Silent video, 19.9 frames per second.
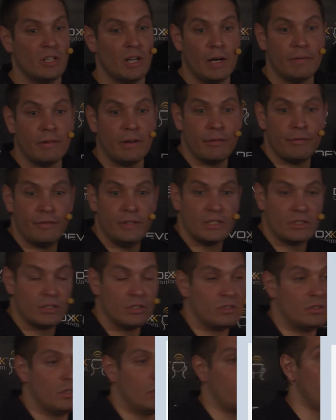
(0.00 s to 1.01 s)
Java
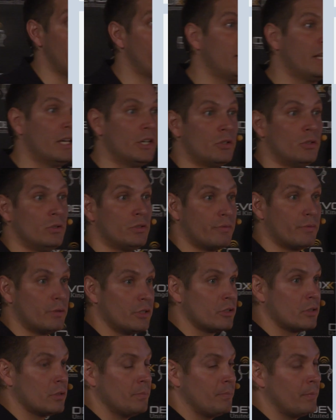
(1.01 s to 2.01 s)
fixes the remaining issues for
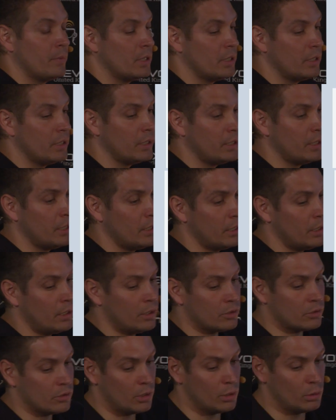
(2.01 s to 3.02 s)
us.
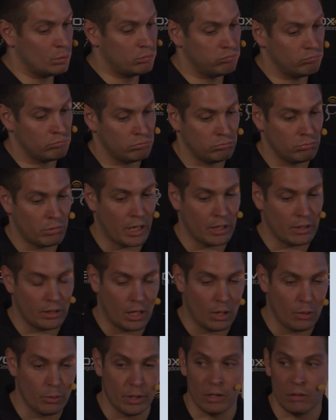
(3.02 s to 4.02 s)
So right
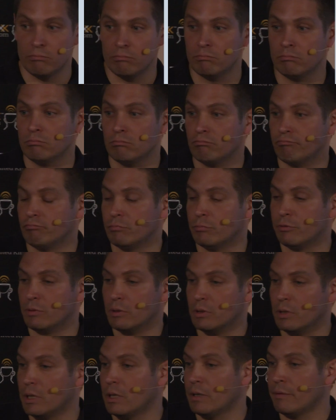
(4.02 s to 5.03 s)
now we're
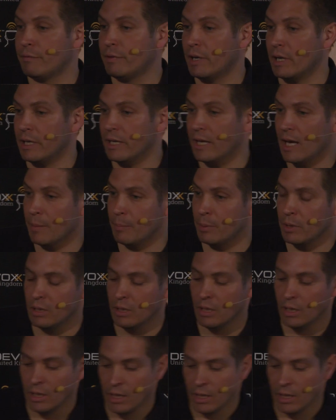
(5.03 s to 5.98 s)
fairly happy